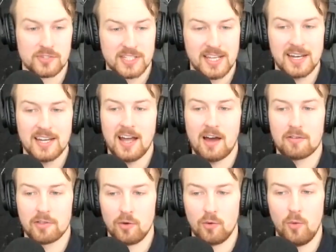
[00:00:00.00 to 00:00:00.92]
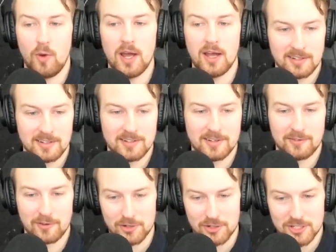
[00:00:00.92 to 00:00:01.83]
getting out of the way
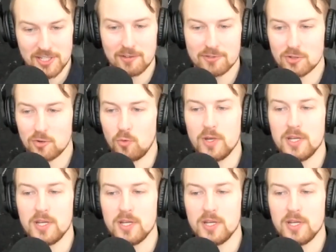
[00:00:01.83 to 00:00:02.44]
of ourselves so we